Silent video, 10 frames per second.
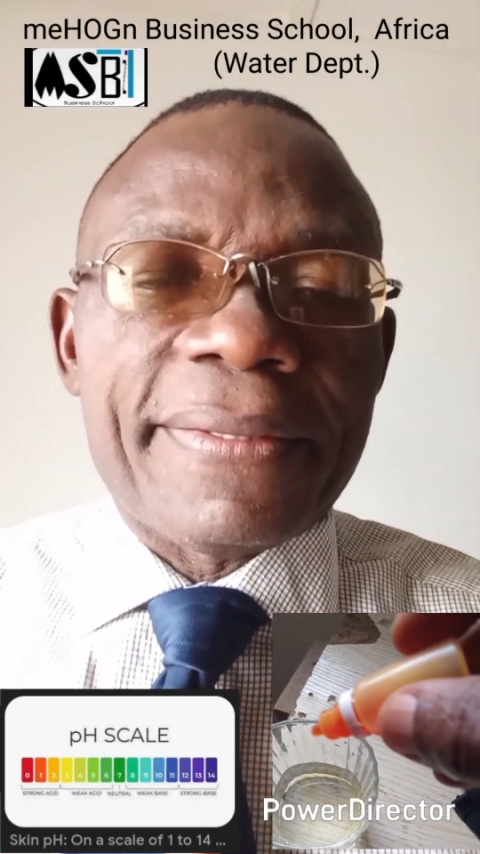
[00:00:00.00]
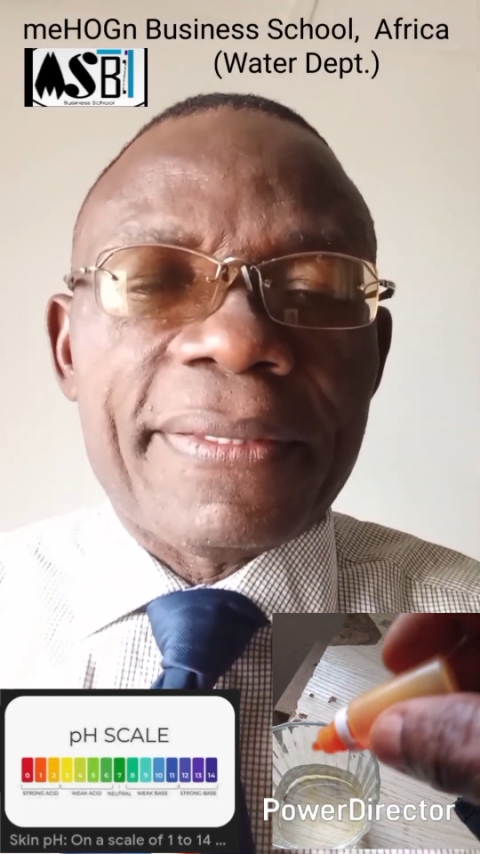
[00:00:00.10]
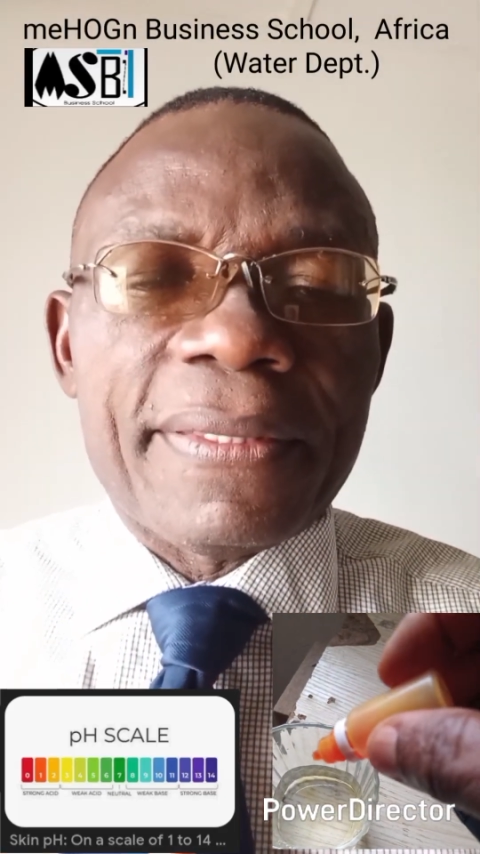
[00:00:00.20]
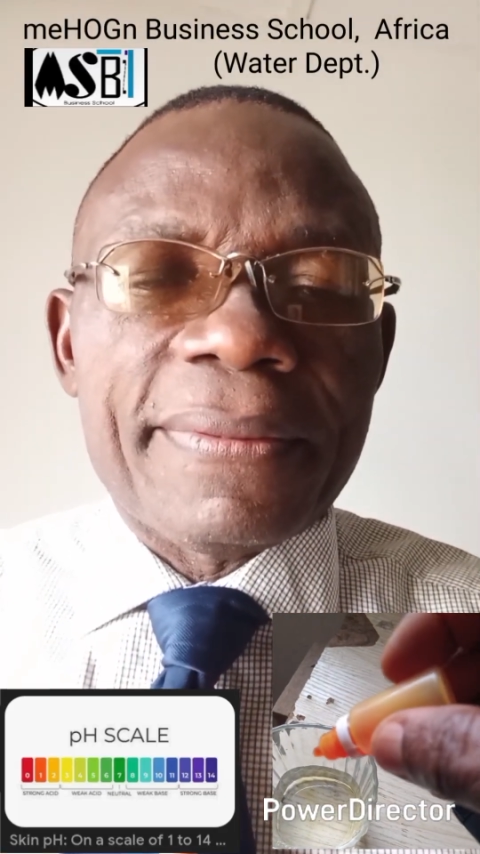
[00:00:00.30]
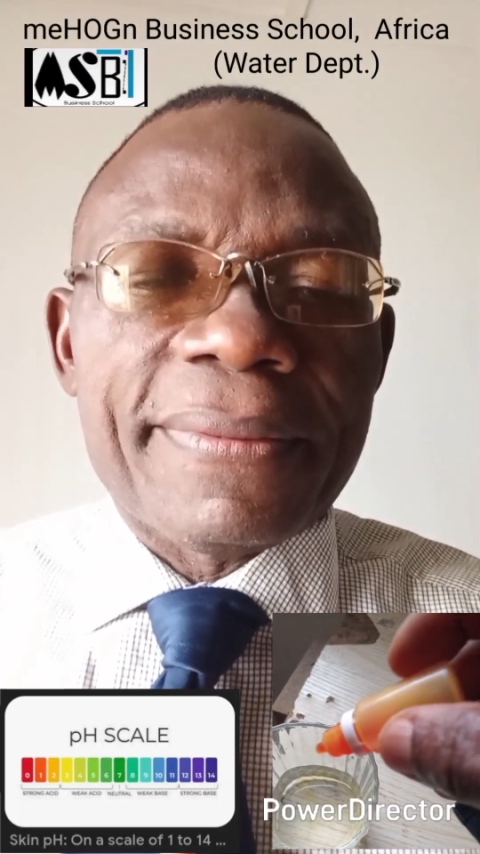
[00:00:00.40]

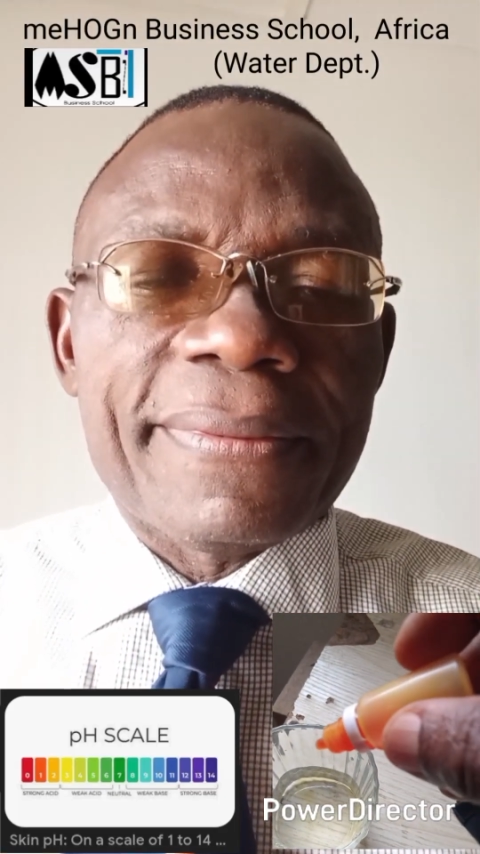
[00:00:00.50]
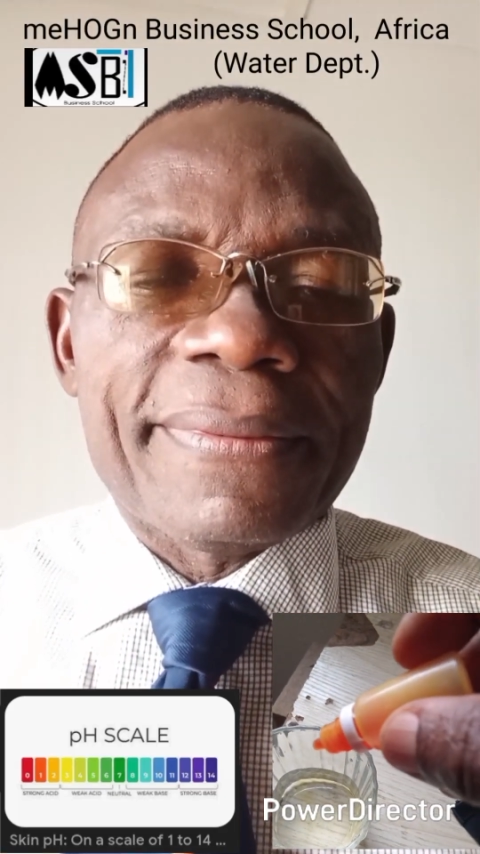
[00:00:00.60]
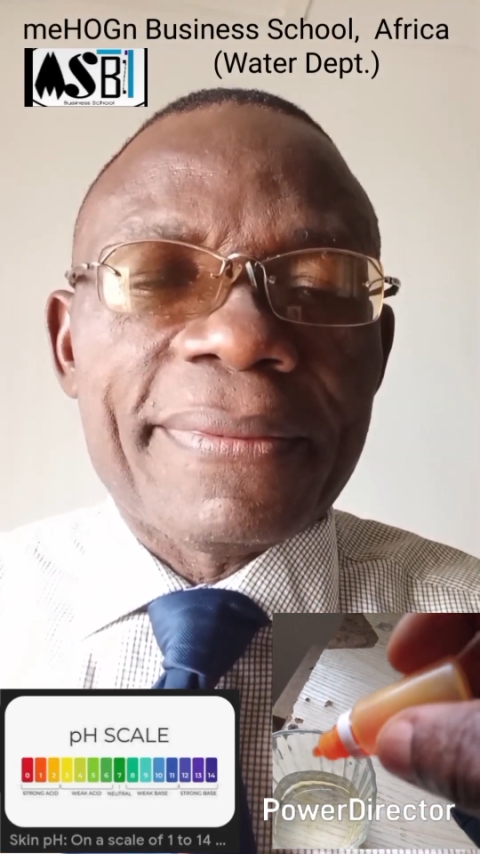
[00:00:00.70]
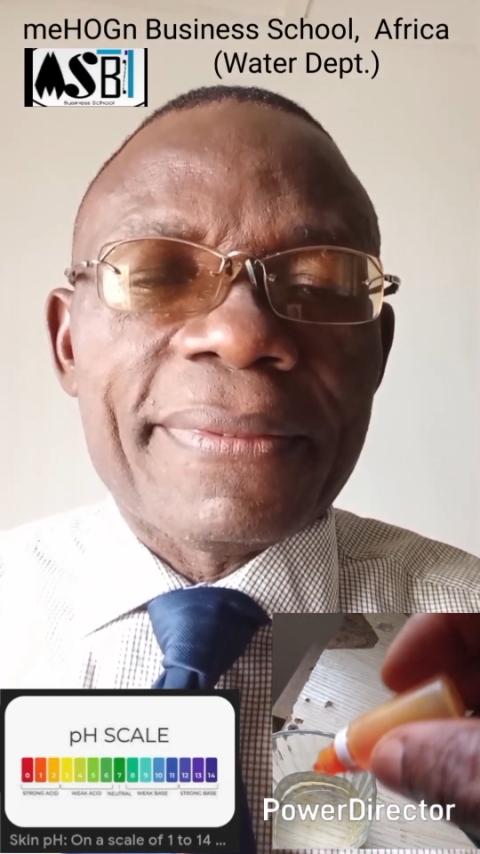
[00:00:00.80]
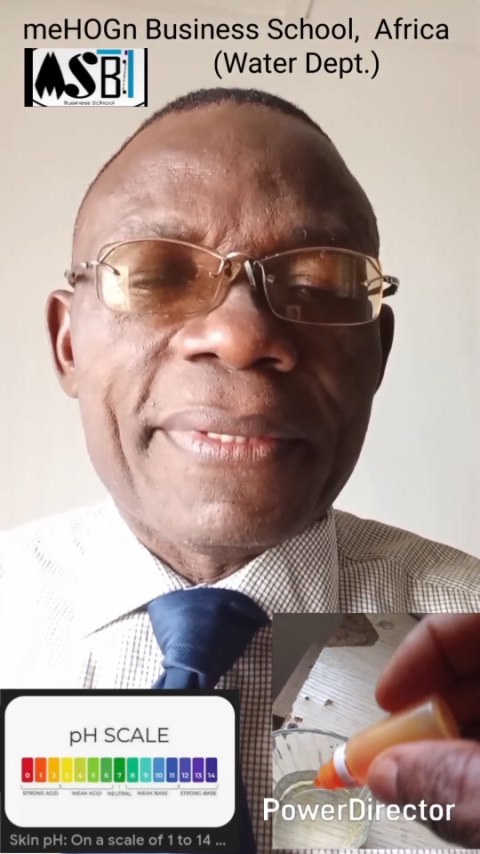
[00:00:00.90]
and we'll be
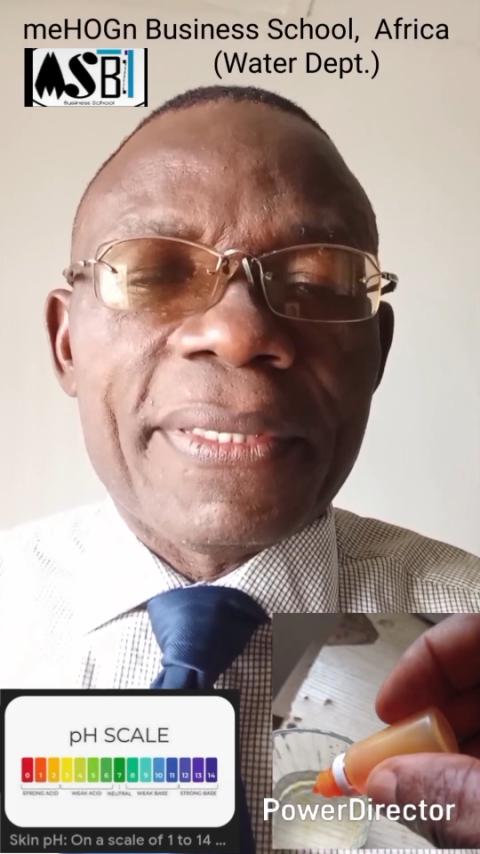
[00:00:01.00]
happy you